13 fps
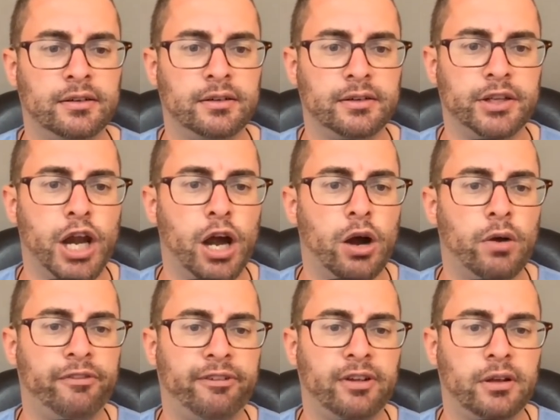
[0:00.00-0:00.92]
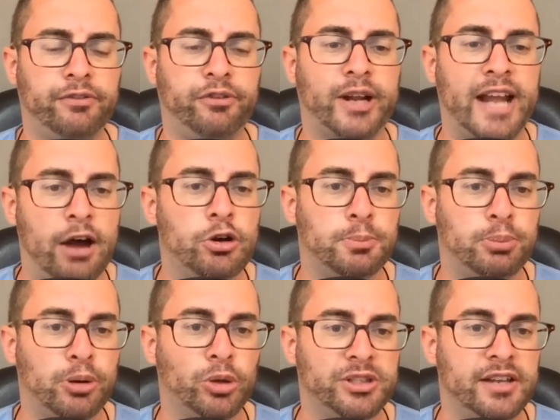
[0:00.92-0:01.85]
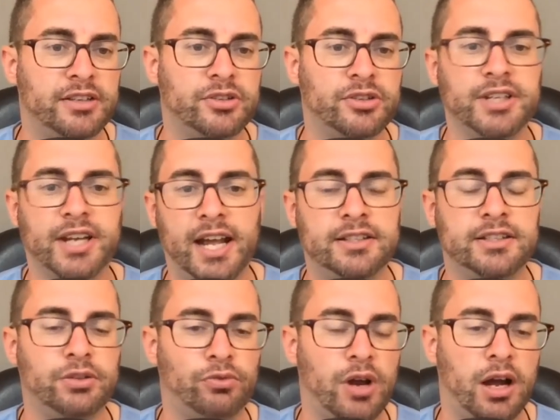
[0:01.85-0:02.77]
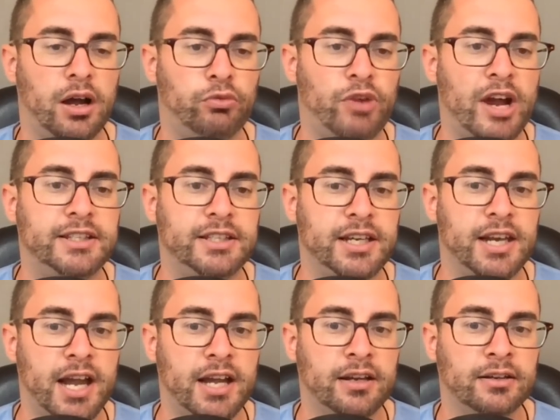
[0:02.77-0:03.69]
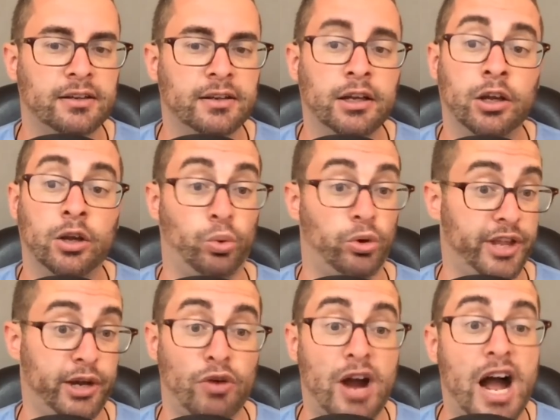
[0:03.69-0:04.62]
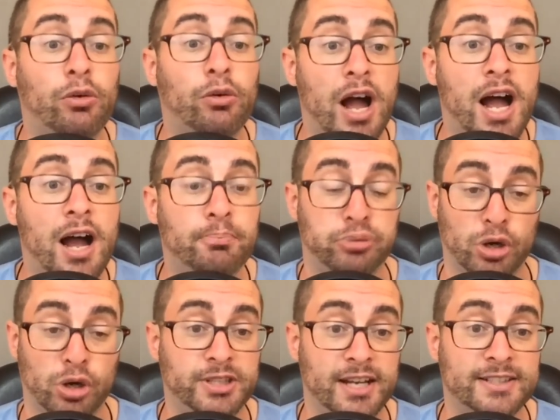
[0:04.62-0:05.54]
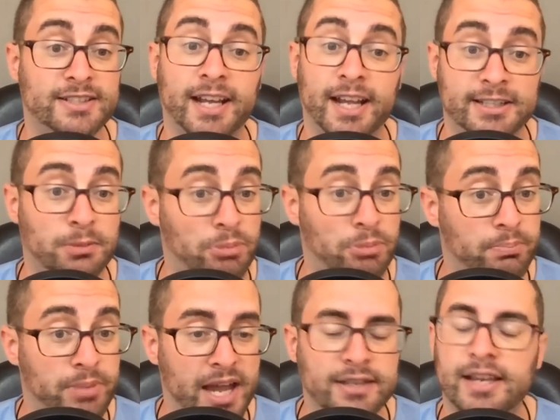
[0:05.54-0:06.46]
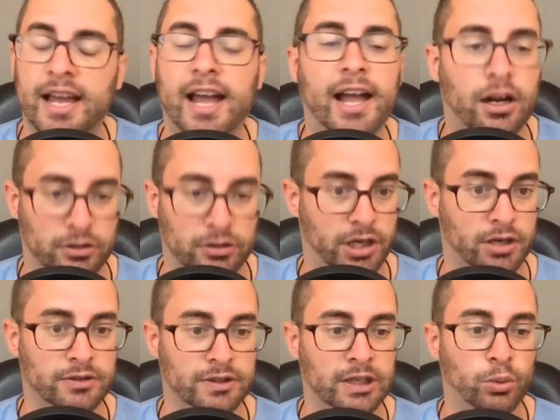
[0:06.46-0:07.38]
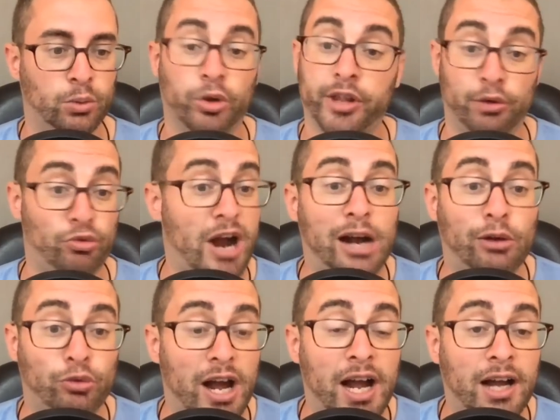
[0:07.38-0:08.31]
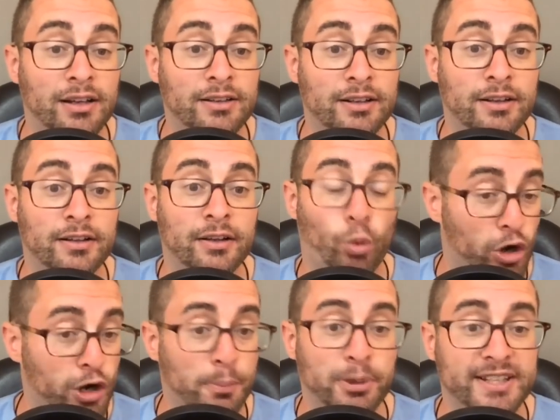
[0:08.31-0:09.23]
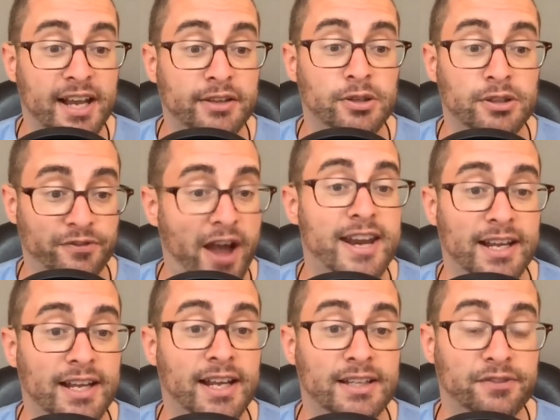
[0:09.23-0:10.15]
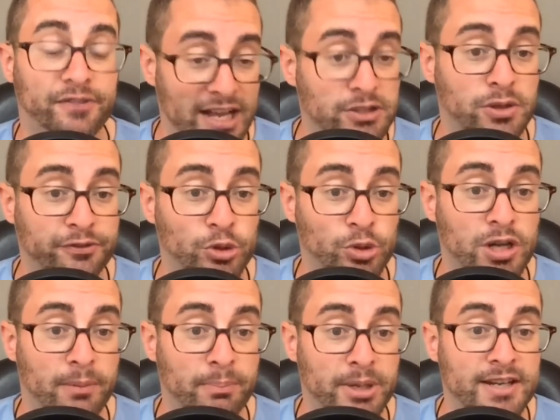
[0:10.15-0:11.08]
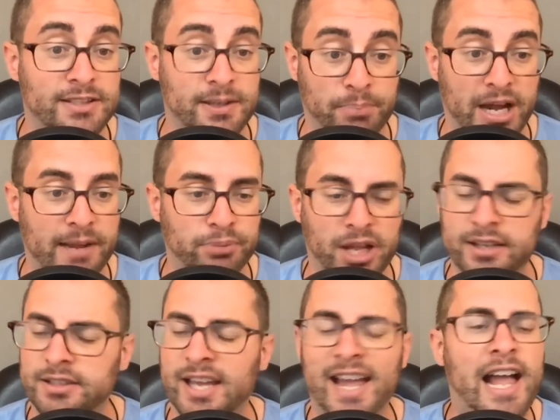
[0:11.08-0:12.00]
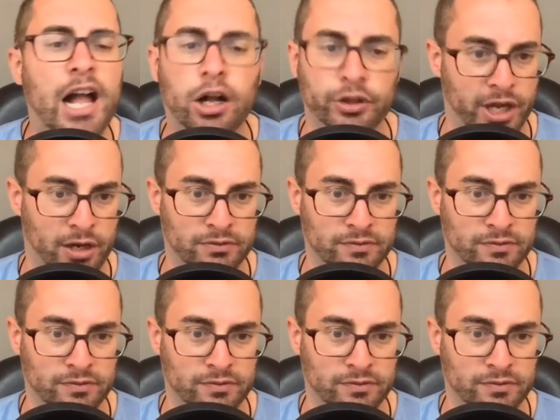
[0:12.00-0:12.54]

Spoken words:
you know, for counter-protesters against the right to unite. Will they rah-rah protest against the big banks? Hell no. Will they rah-rah water protectors fighting against fossil fuel companies and pipelines? Hell no.